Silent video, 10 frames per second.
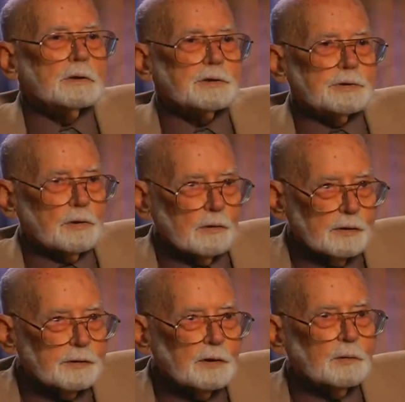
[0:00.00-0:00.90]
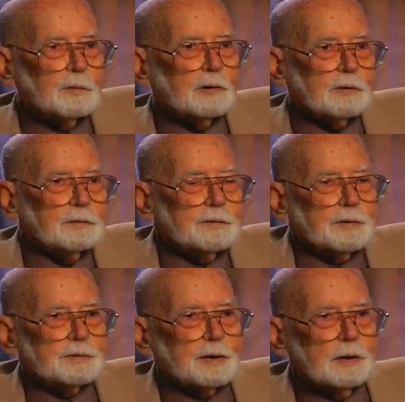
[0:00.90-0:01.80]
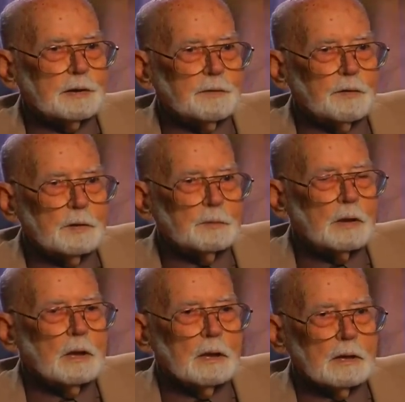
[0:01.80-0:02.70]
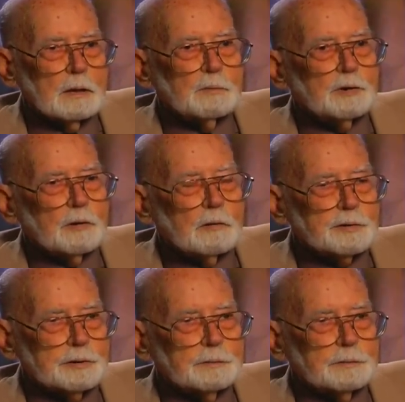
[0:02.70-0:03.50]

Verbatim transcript: started the American Society of Hematology.